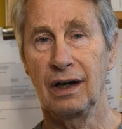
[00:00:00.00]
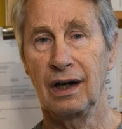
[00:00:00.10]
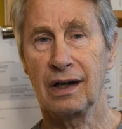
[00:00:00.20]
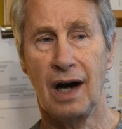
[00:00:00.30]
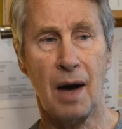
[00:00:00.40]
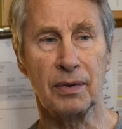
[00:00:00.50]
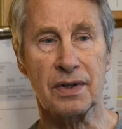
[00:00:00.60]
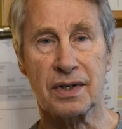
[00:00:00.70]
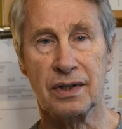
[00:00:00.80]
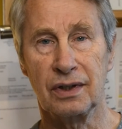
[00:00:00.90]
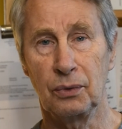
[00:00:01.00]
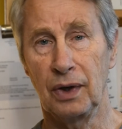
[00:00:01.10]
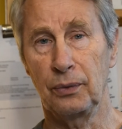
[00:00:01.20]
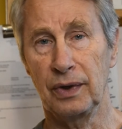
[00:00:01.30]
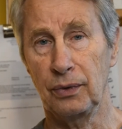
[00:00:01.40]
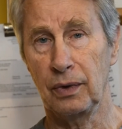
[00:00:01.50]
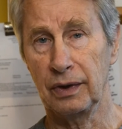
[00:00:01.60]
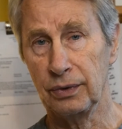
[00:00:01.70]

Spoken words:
accomplished what we wanted